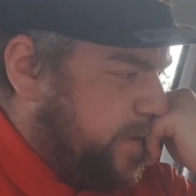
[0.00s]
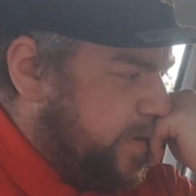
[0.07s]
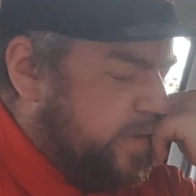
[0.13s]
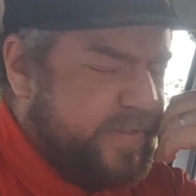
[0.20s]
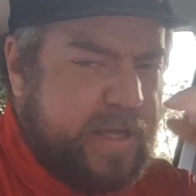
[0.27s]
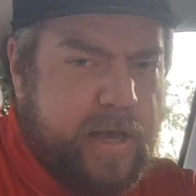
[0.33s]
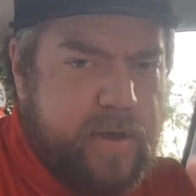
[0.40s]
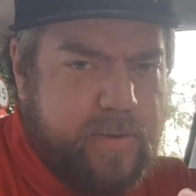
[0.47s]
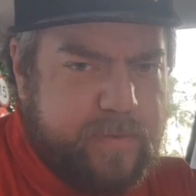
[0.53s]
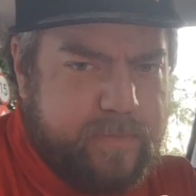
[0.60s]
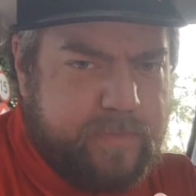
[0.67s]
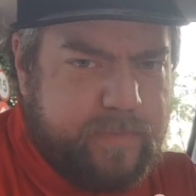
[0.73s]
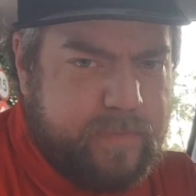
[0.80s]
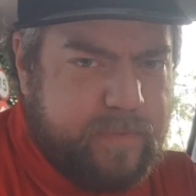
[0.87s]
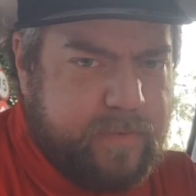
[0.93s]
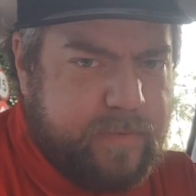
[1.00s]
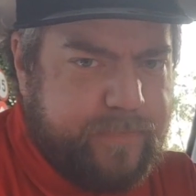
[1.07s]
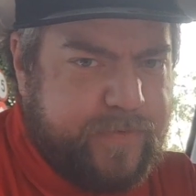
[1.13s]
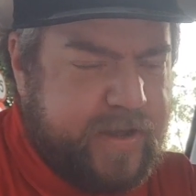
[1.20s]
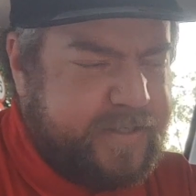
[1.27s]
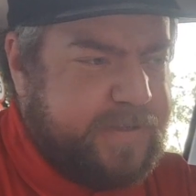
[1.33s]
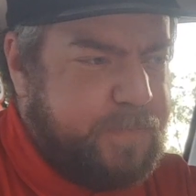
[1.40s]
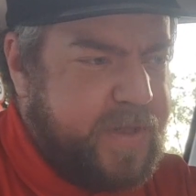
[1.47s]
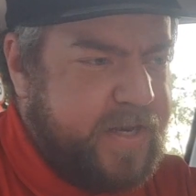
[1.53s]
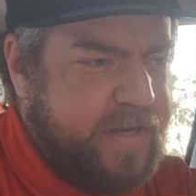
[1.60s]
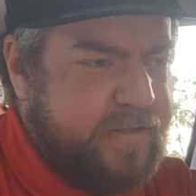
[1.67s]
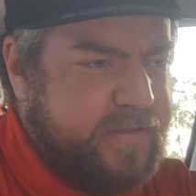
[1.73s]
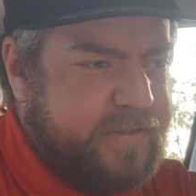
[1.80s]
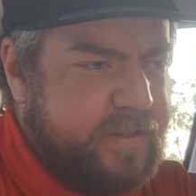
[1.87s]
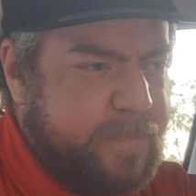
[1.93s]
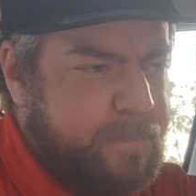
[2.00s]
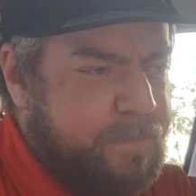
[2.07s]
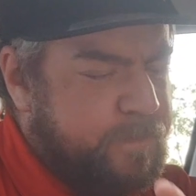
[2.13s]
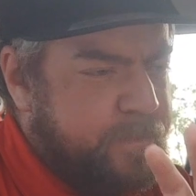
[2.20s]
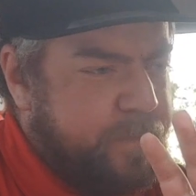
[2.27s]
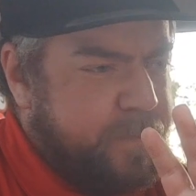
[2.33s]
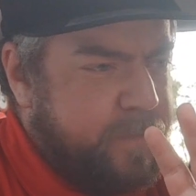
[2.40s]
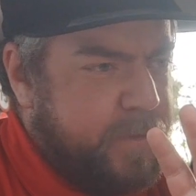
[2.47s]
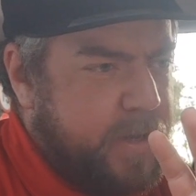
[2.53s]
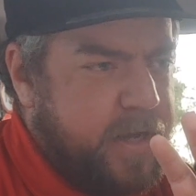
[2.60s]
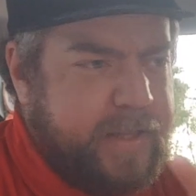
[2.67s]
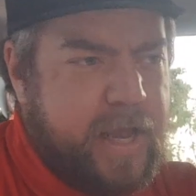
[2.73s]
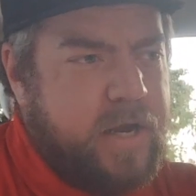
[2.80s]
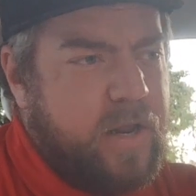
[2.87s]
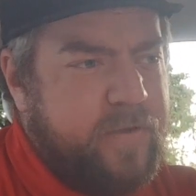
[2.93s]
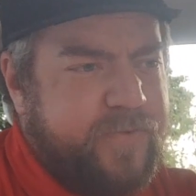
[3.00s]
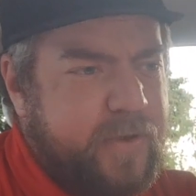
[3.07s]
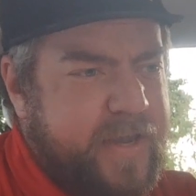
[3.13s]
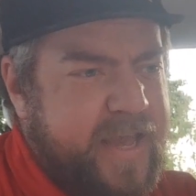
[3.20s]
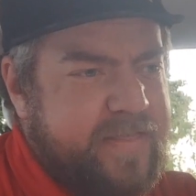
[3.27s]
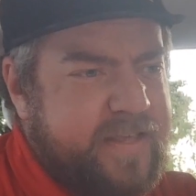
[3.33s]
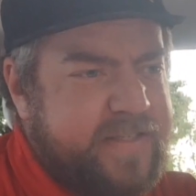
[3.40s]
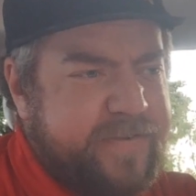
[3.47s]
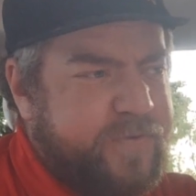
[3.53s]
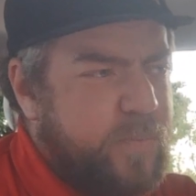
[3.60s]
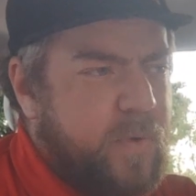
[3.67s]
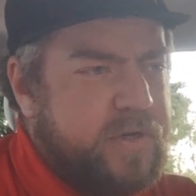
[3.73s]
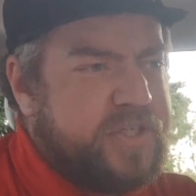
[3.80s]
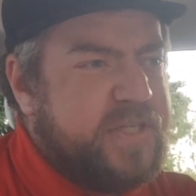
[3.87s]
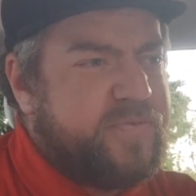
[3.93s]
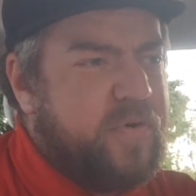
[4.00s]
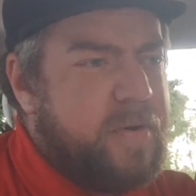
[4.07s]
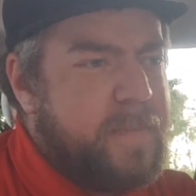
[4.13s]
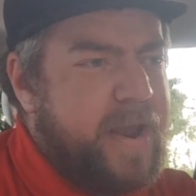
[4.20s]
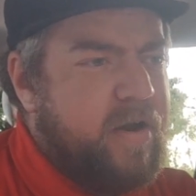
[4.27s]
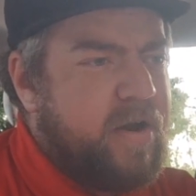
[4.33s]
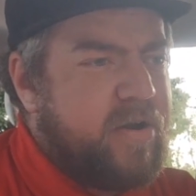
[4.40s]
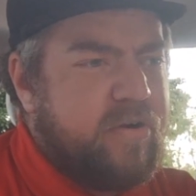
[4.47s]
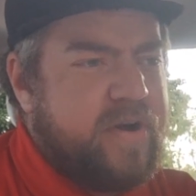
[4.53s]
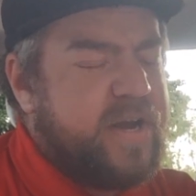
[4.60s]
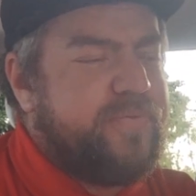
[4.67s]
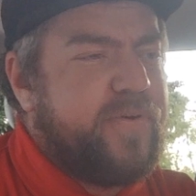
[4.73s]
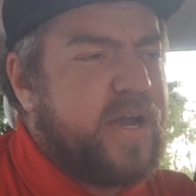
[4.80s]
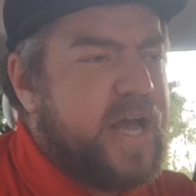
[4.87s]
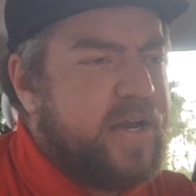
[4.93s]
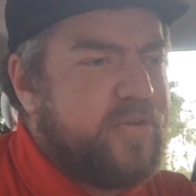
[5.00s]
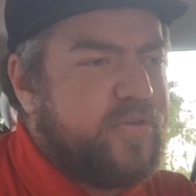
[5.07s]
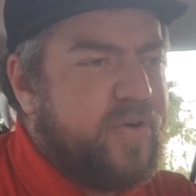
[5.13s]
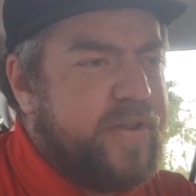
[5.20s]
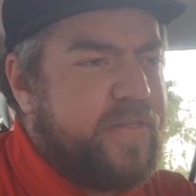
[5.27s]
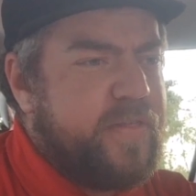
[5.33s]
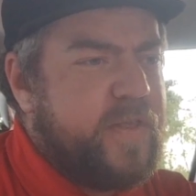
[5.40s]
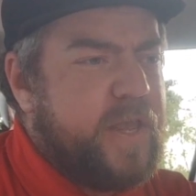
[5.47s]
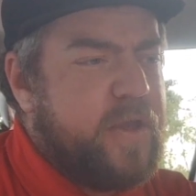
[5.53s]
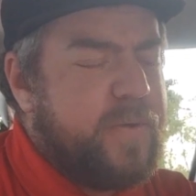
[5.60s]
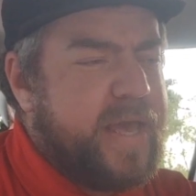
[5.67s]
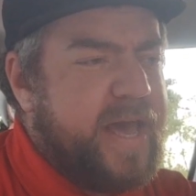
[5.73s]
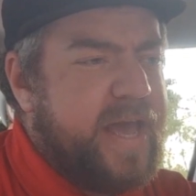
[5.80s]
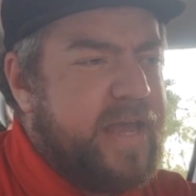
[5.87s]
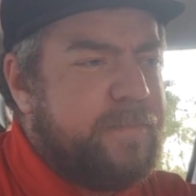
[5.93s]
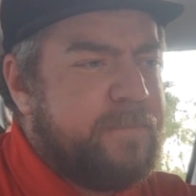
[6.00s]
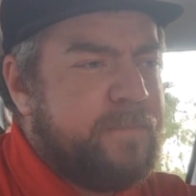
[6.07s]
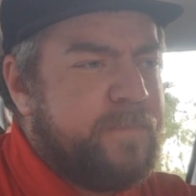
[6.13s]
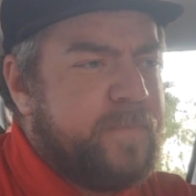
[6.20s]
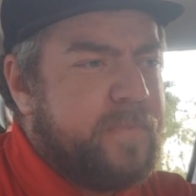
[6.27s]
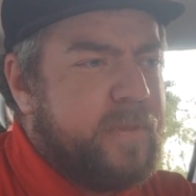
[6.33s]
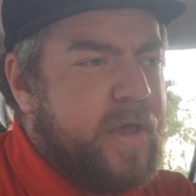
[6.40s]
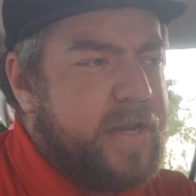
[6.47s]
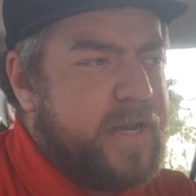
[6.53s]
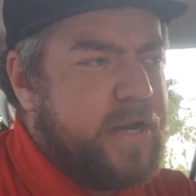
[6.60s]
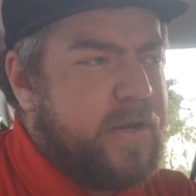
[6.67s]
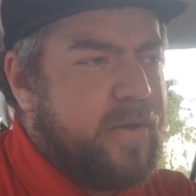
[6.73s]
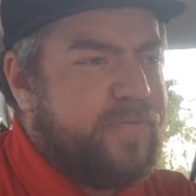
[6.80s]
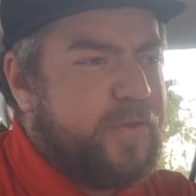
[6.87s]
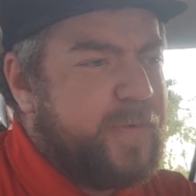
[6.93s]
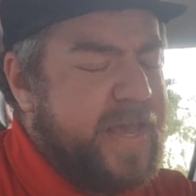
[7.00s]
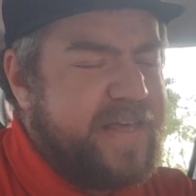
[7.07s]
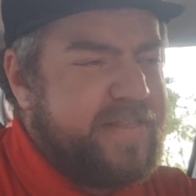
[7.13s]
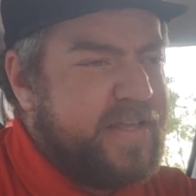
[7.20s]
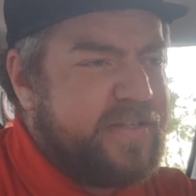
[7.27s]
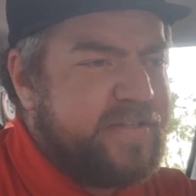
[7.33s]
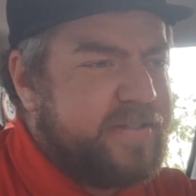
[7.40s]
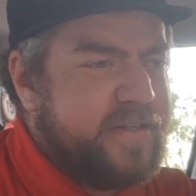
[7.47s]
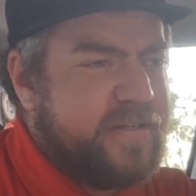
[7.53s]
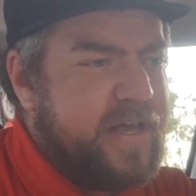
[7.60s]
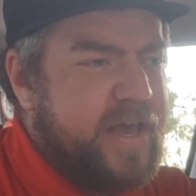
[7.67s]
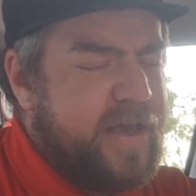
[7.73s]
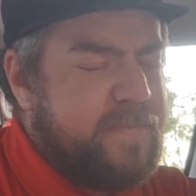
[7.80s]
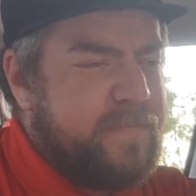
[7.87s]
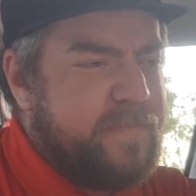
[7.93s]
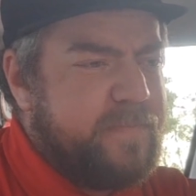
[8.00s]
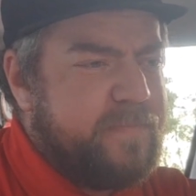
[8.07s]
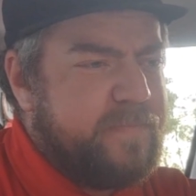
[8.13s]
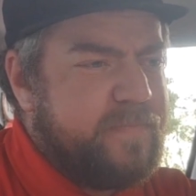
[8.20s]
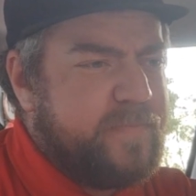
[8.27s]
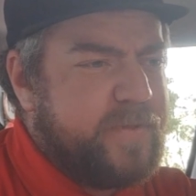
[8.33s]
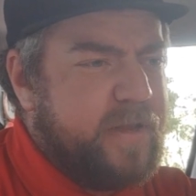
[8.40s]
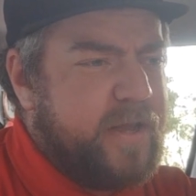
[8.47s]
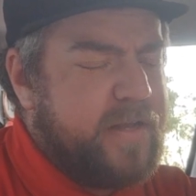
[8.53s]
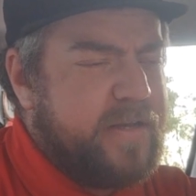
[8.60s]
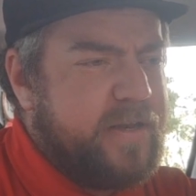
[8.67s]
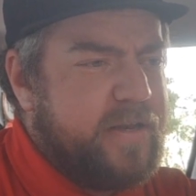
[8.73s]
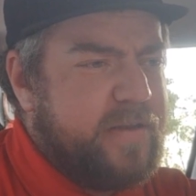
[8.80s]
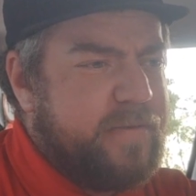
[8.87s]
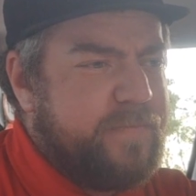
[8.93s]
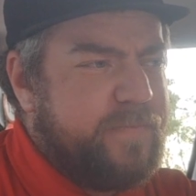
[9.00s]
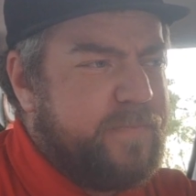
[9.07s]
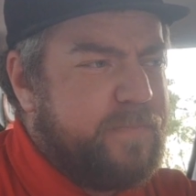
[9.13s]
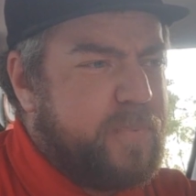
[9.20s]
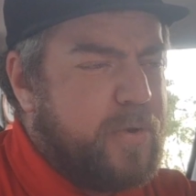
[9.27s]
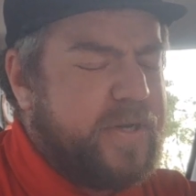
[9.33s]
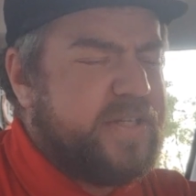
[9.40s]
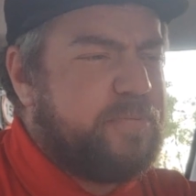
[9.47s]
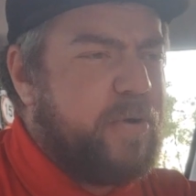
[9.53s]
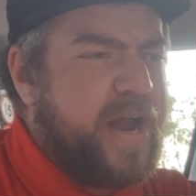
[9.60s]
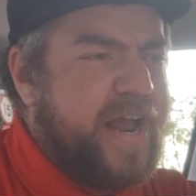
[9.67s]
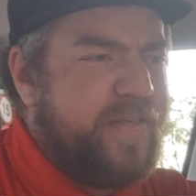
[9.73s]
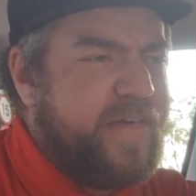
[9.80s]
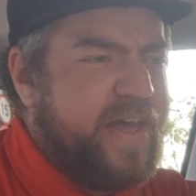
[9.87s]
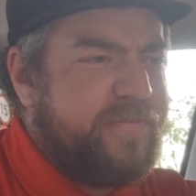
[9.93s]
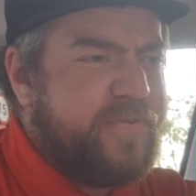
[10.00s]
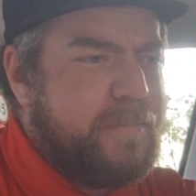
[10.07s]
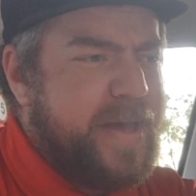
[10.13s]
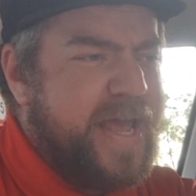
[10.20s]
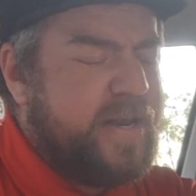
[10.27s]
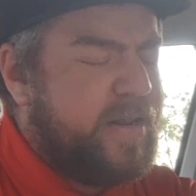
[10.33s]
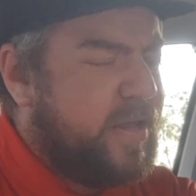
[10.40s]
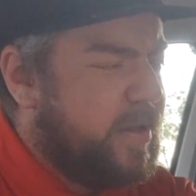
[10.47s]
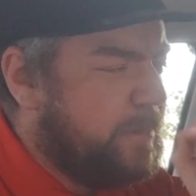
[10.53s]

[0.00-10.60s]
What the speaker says: So, first opinions. I don't know if you get this, if you're watching this from America or a different country than the UK, I don't know if you get this like body spray out there for men.